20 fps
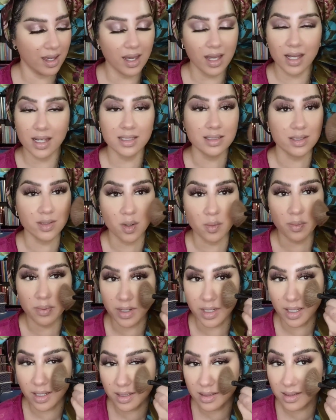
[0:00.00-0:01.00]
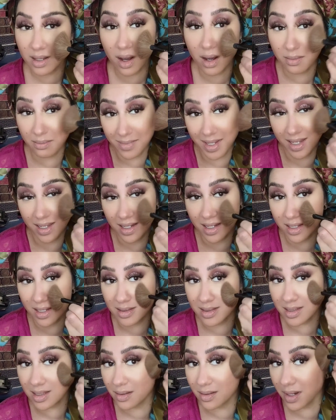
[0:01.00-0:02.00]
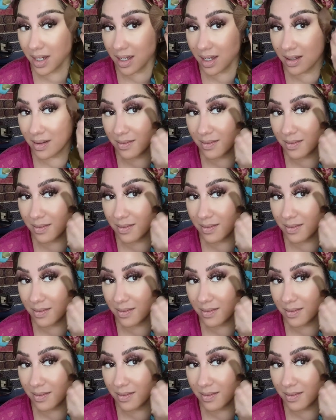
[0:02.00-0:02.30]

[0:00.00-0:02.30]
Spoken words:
It's so pretty. On me it is anyway.